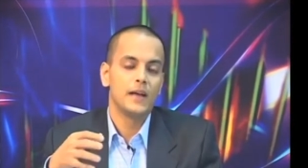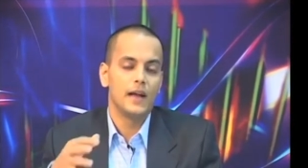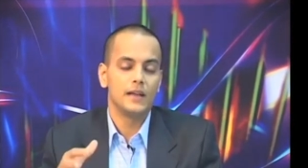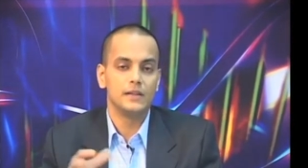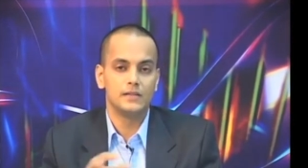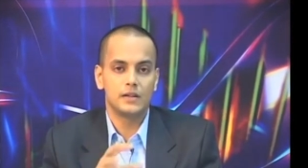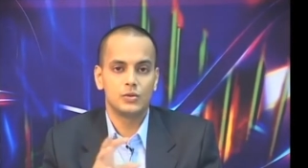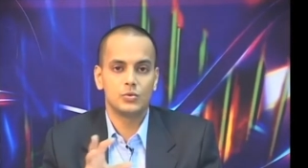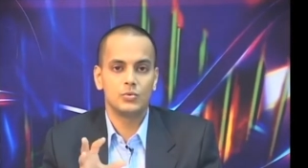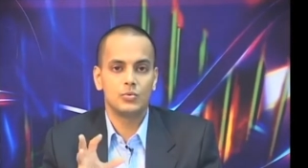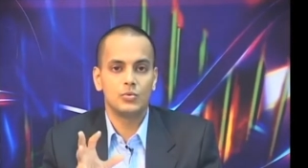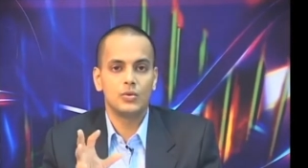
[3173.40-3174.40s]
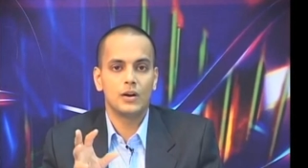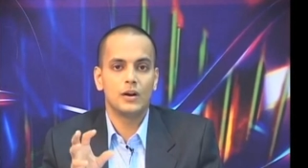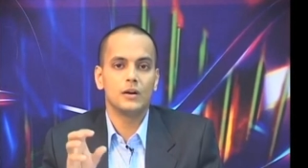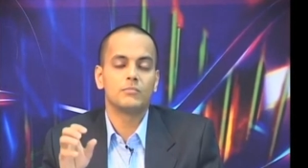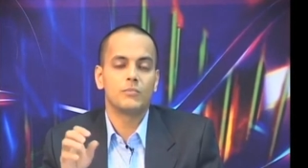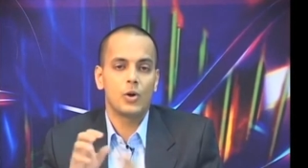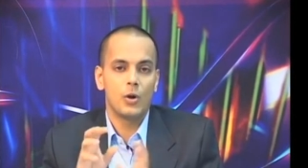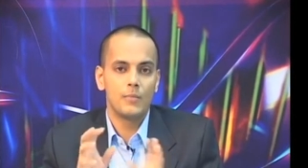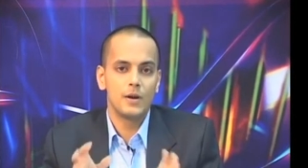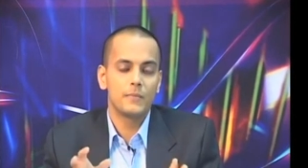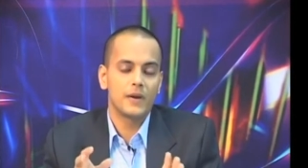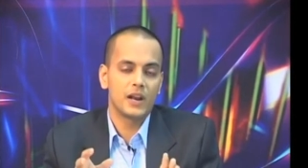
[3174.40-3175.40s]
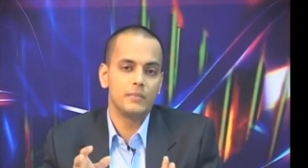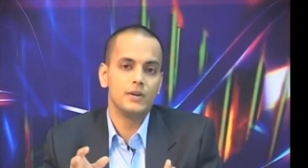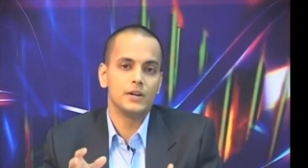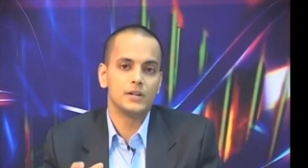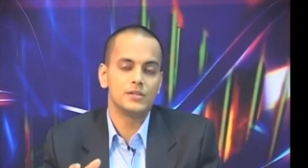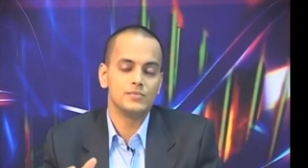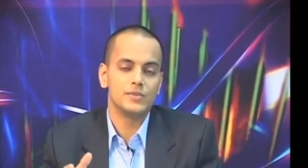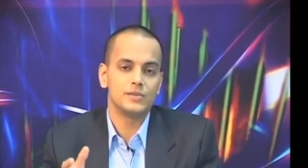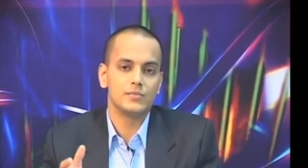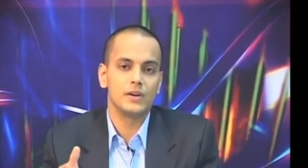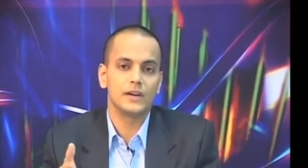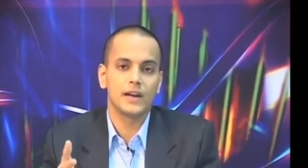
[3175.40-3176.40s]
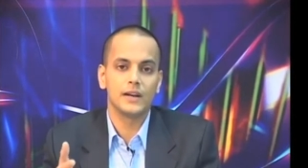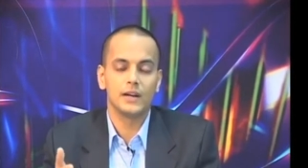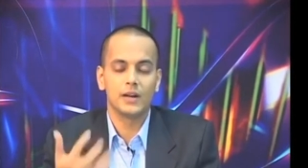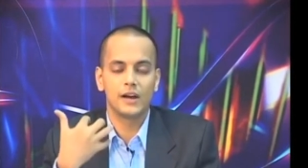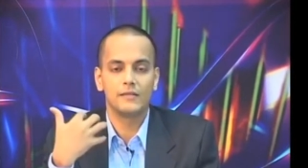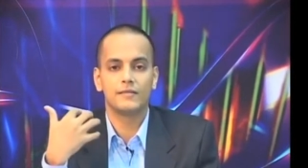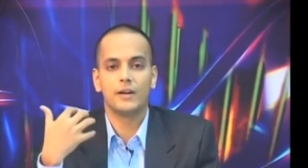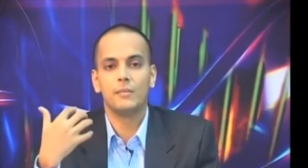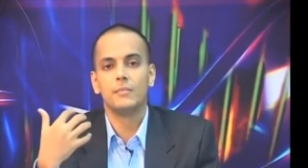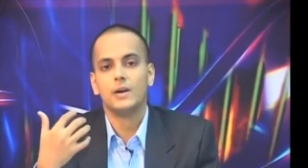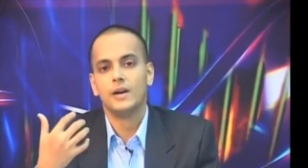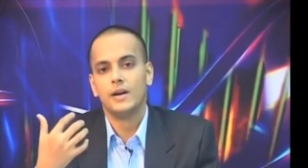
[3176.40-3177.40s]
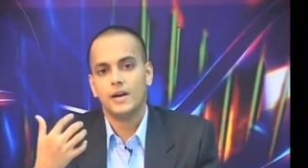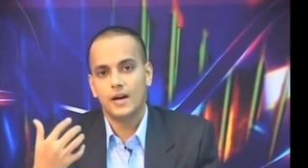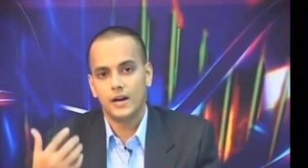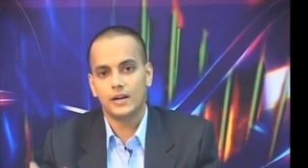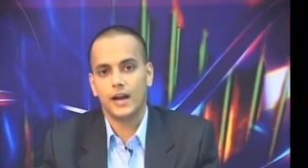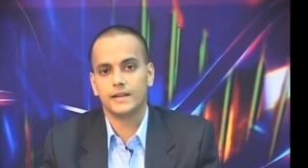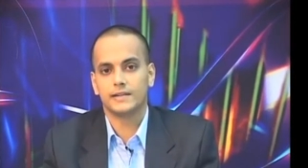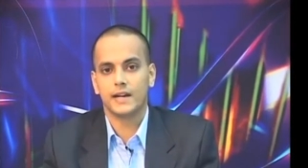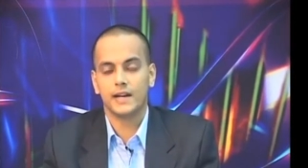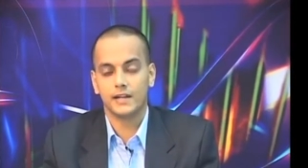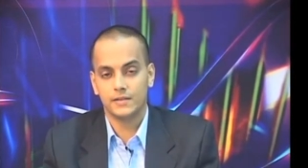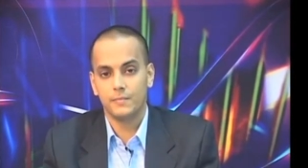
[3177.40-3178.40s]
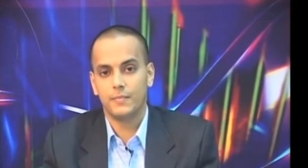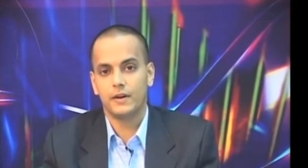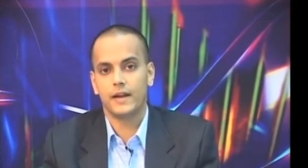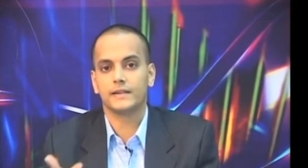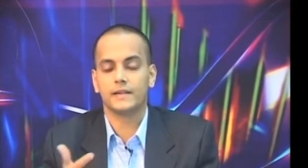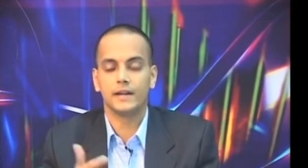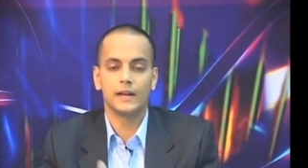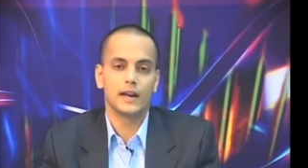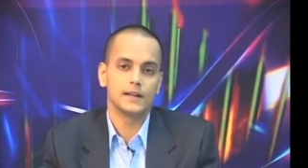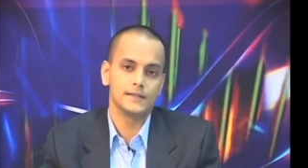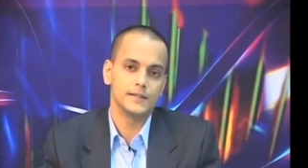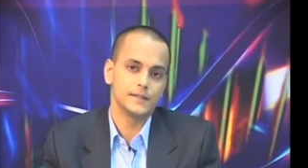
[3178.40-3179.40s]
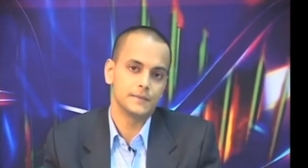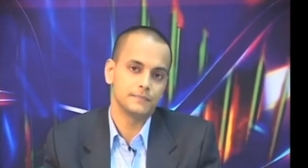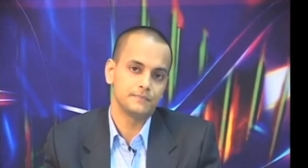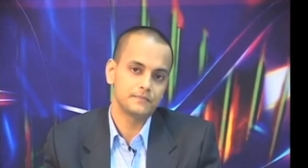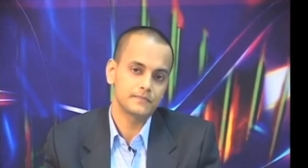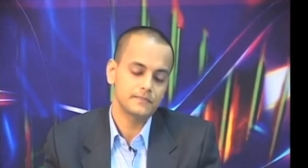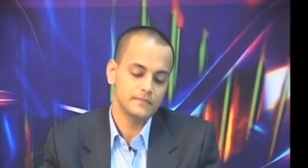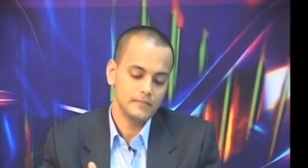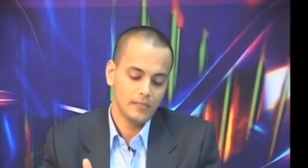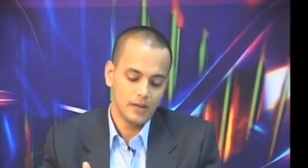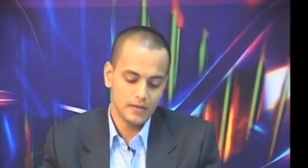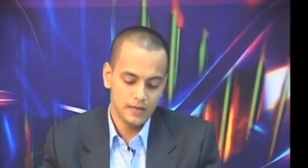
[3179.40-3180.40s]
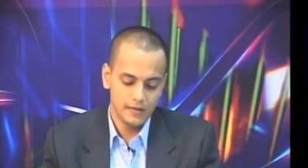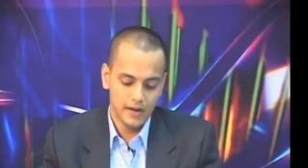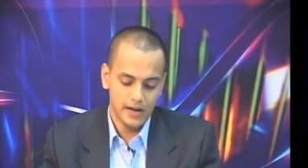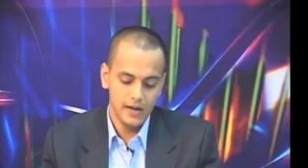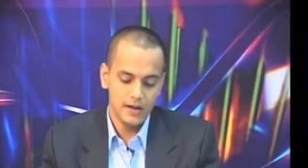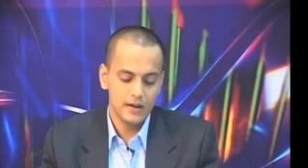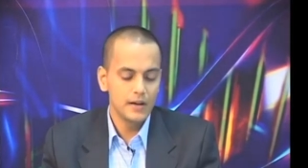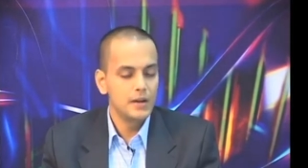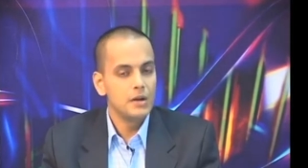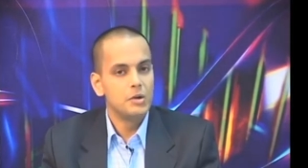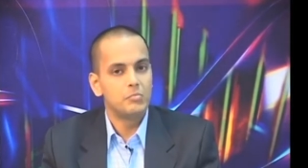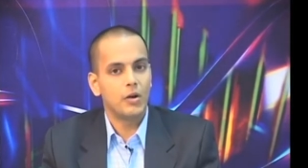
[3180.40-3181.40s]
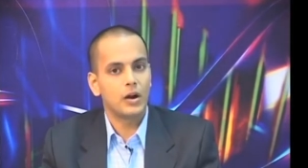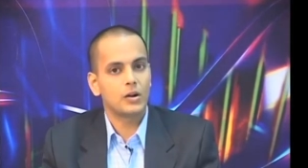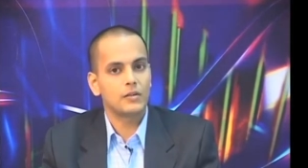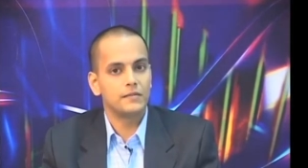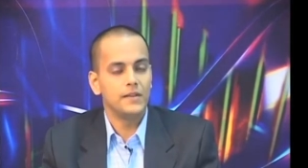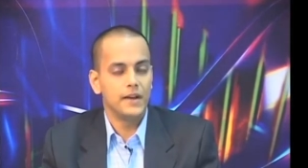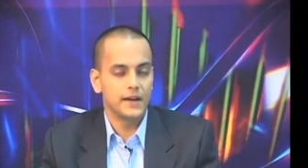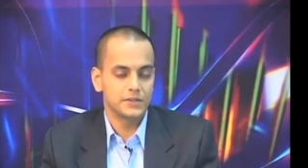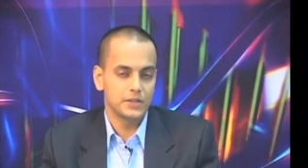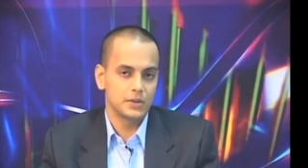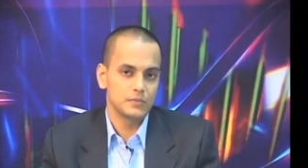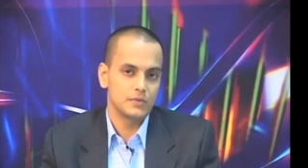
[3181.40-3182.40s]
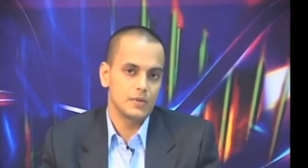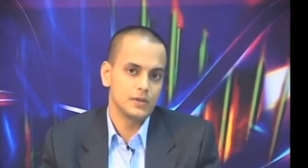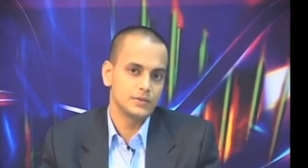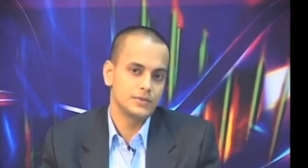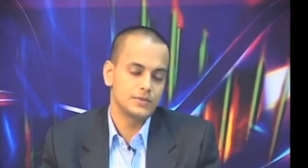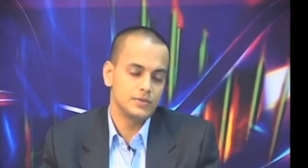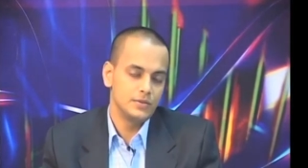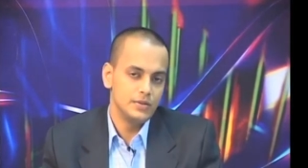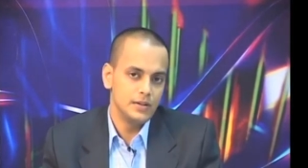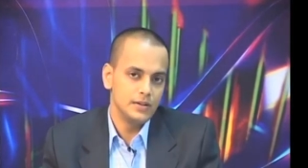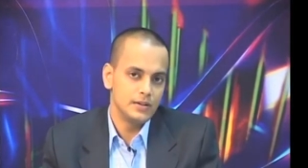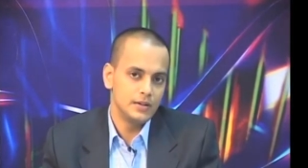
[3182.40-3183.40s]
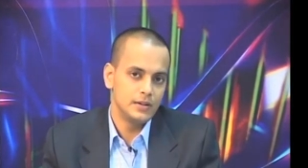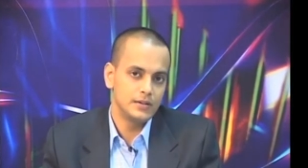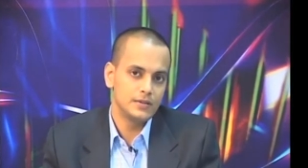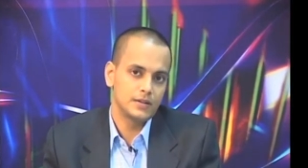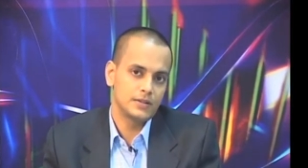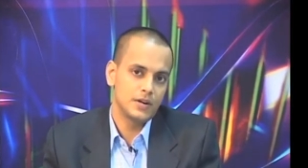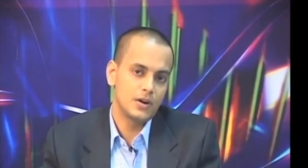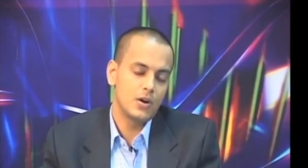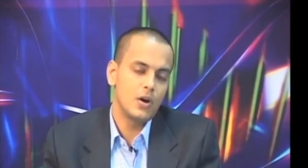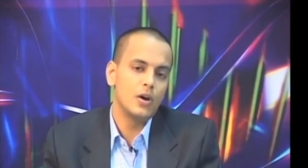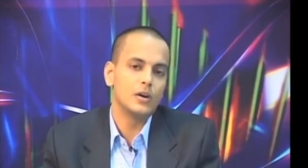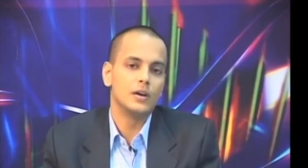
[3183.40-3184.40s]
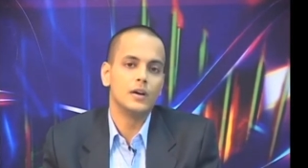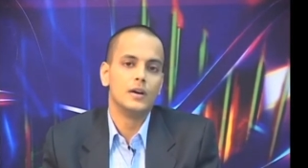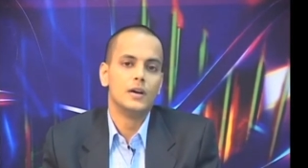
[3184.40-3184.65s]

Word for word: and these are two um, common parameters which one can derive from a cascade, a simple cascade analysis. The second part of the lecture was uh, discussion on